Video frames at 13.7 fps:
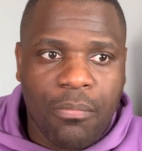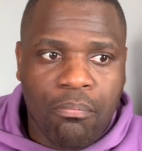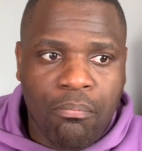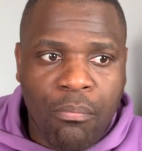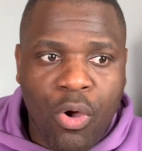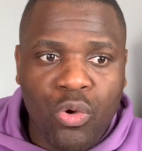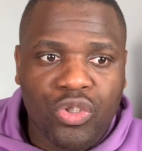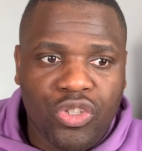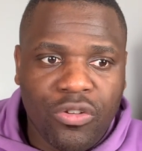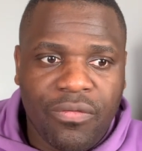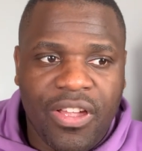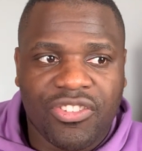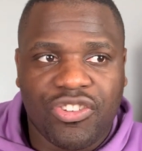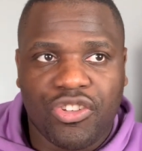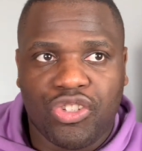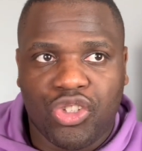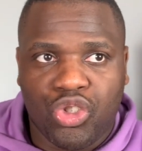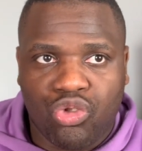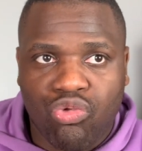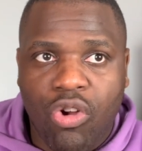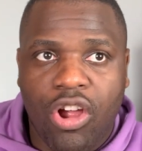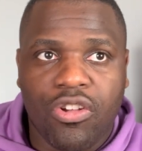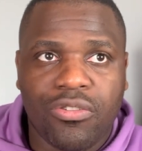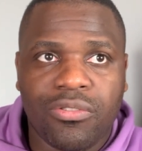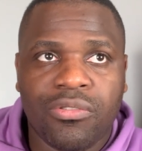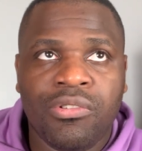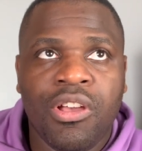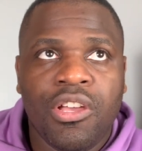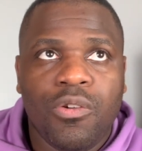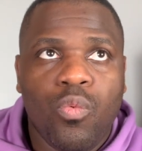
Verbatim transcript: most of us struggle